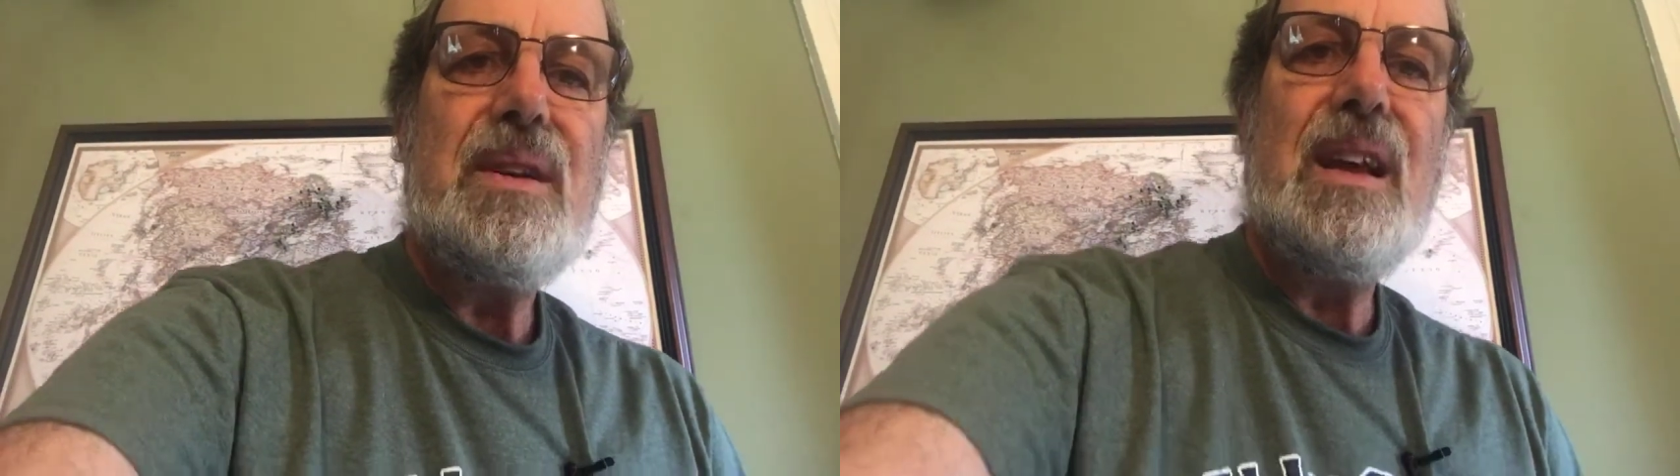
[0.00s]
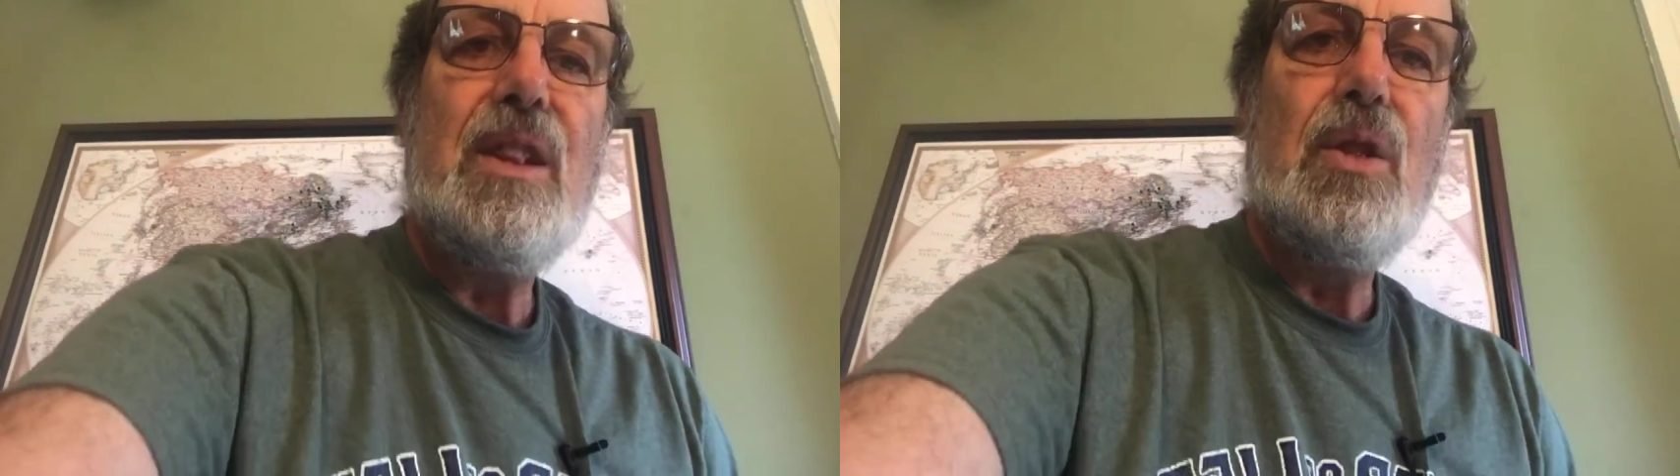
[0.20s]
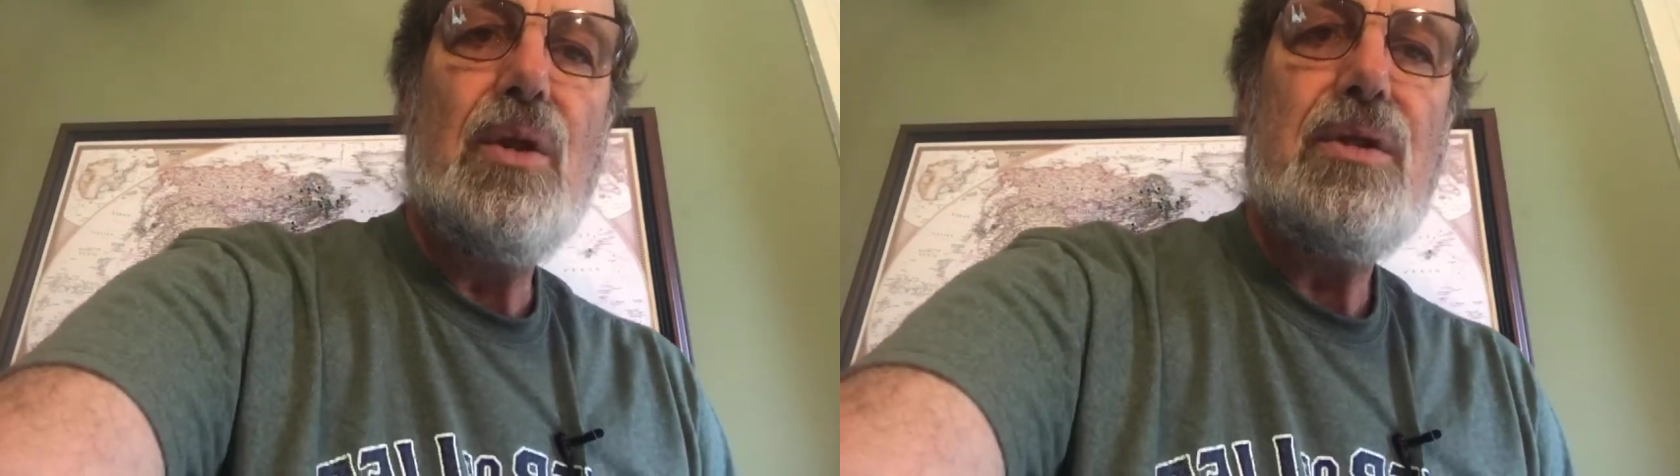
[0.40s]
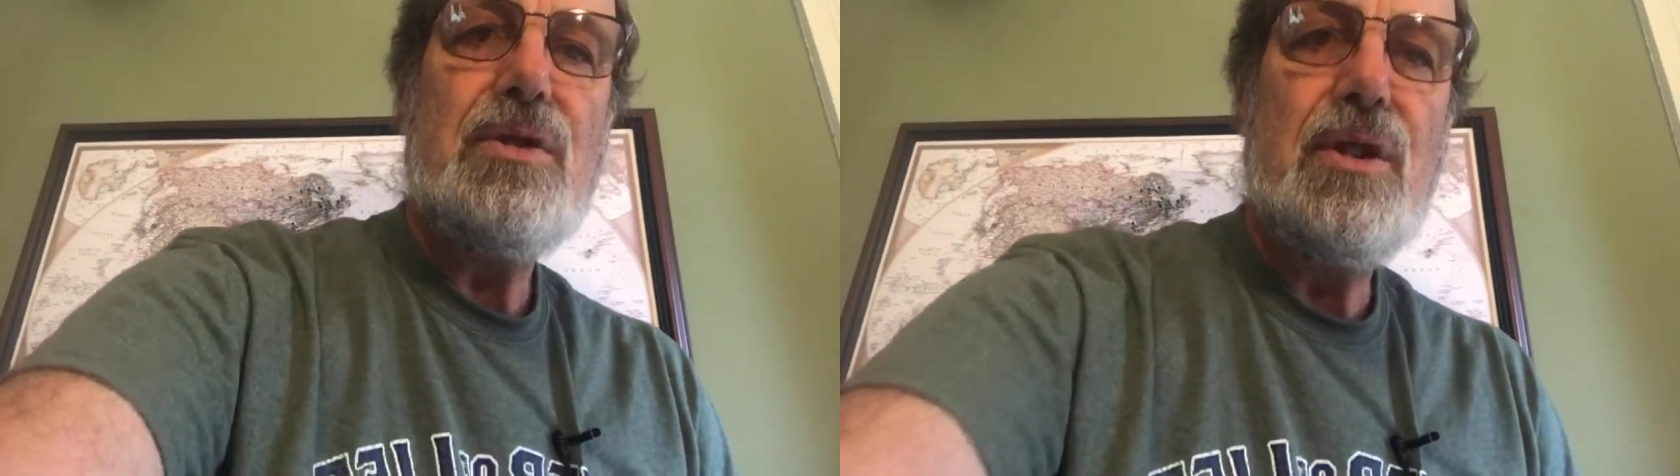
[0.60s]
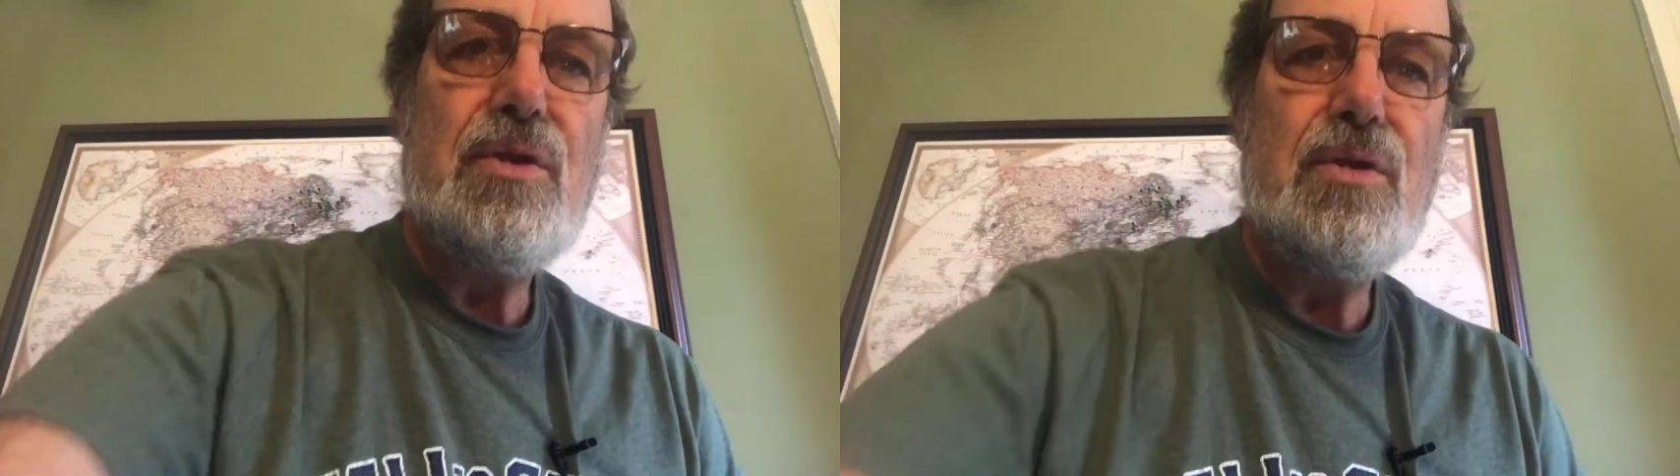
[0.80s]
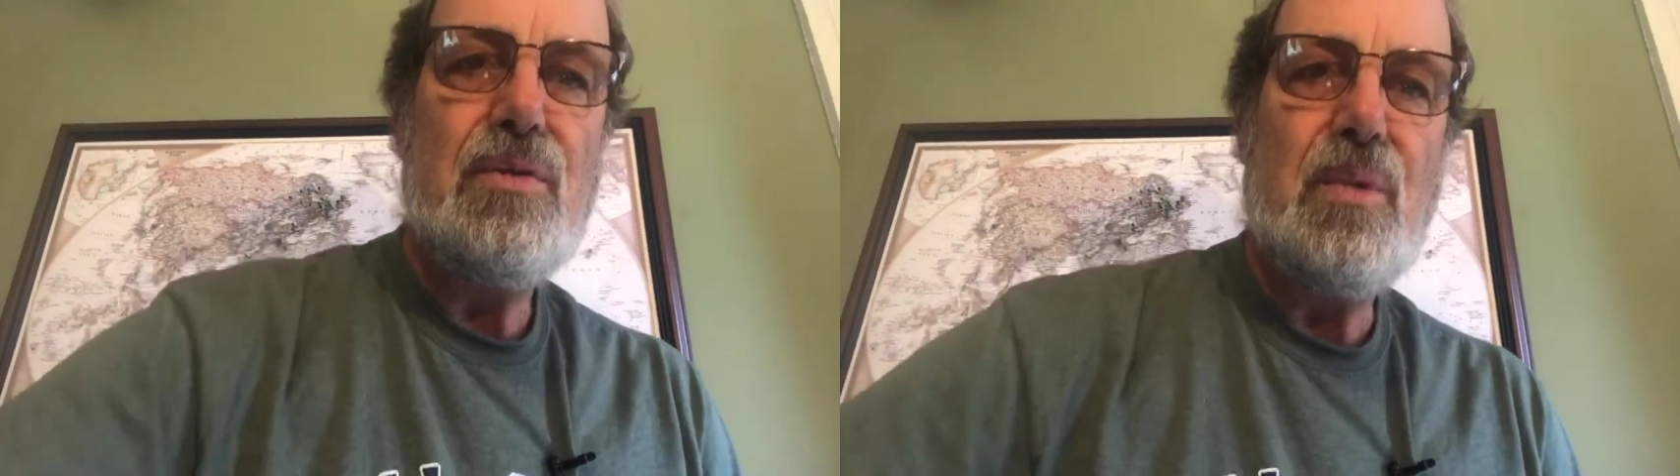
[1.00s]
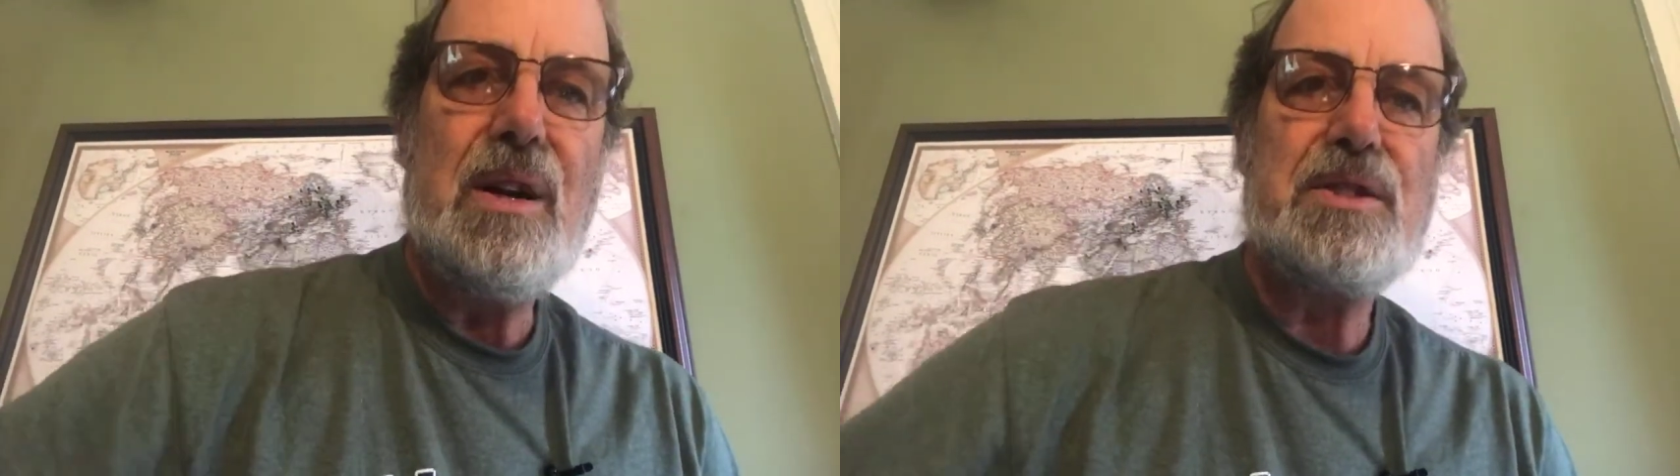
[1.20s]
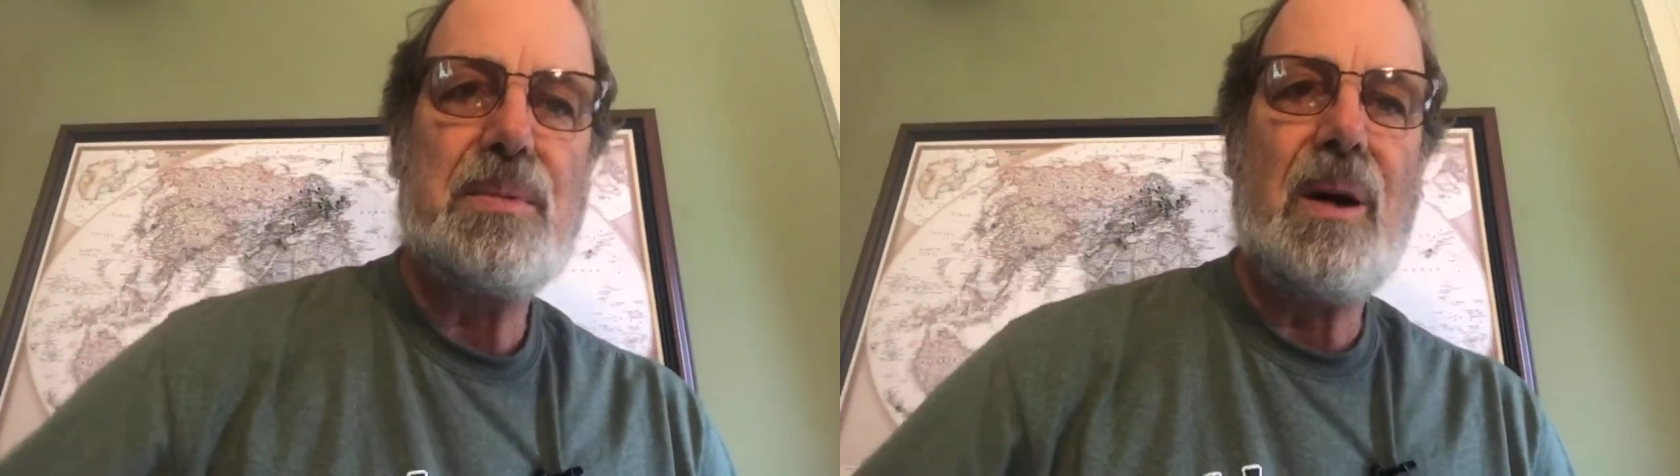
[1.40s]
can look to do
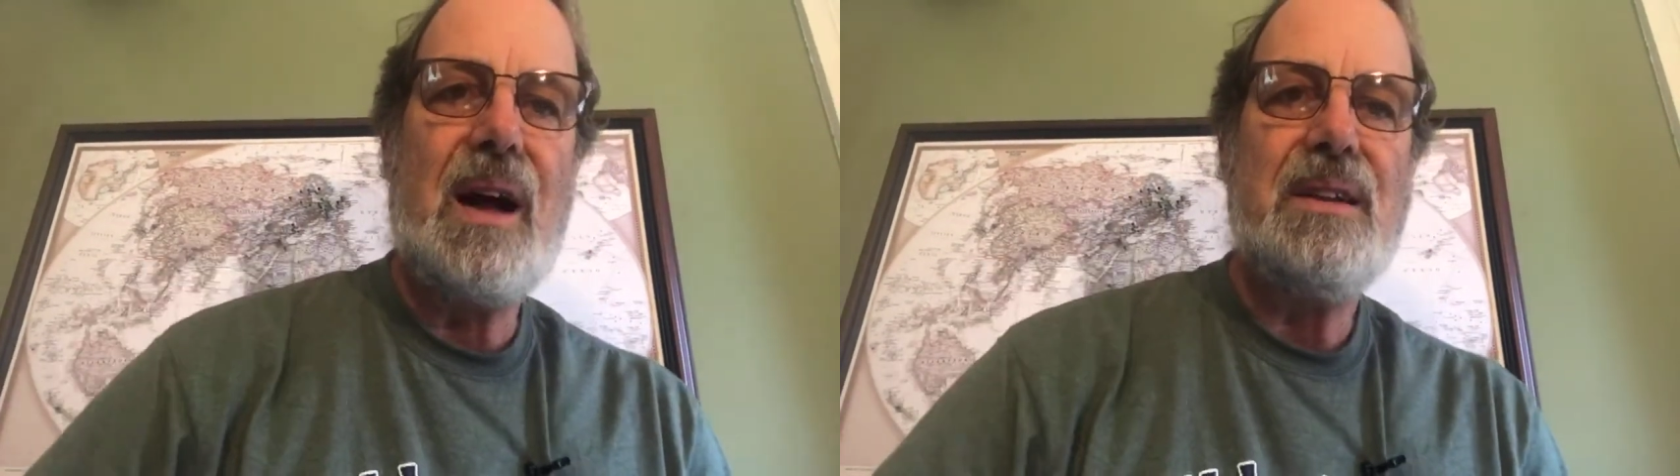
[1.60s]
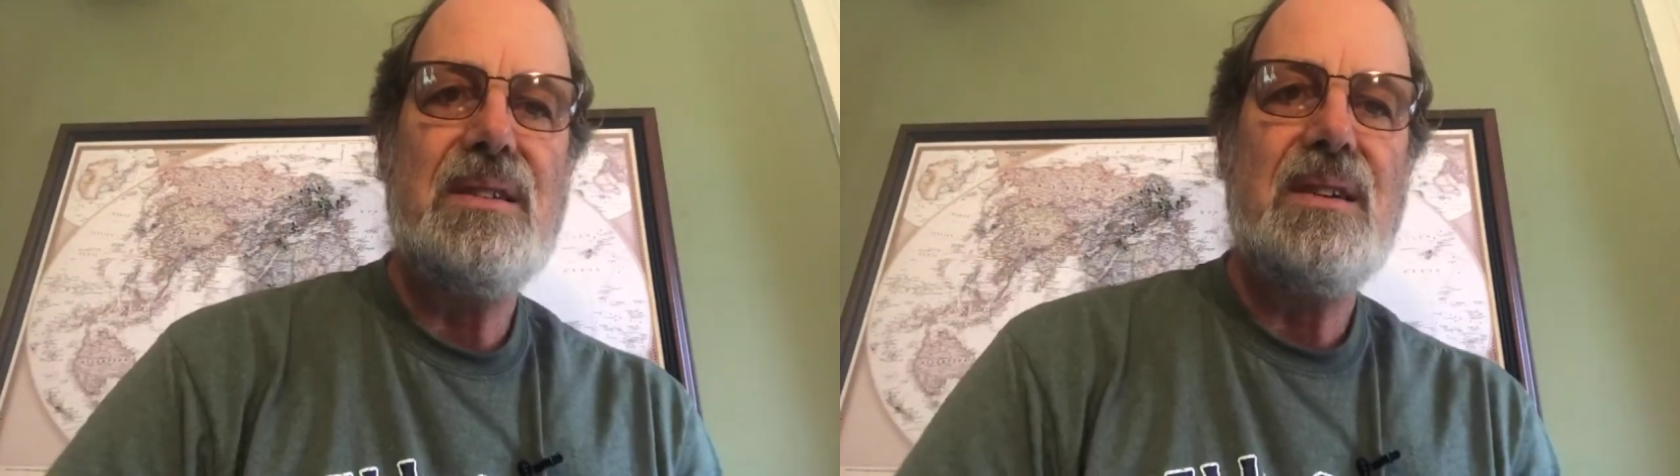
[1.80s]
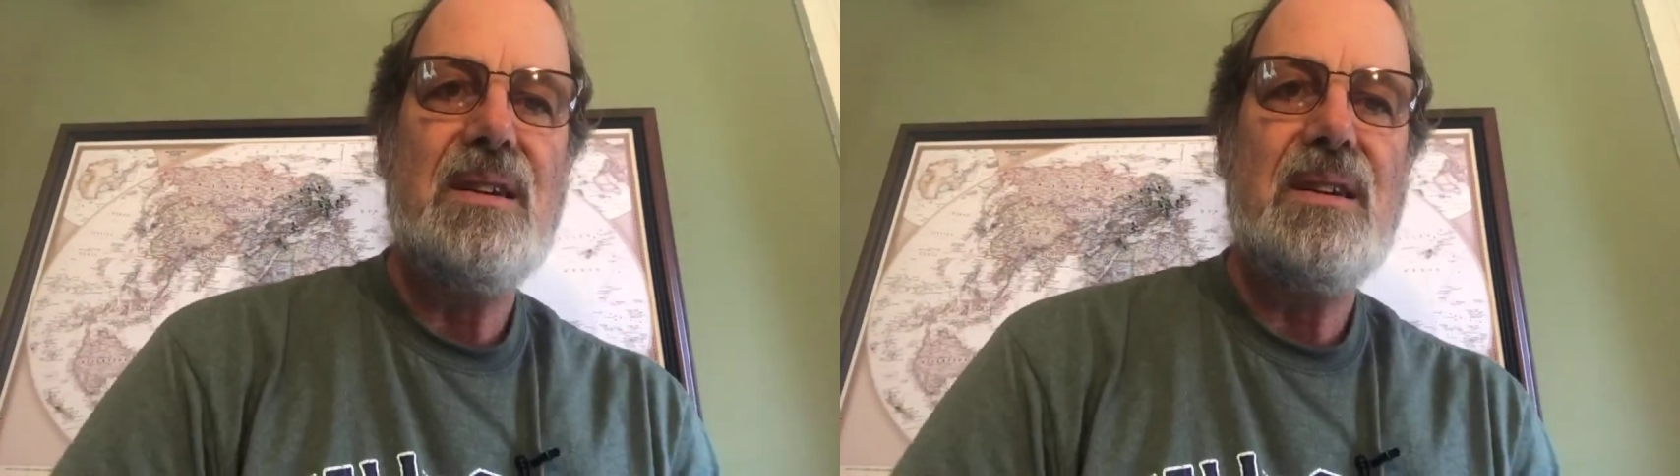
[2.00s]
what's right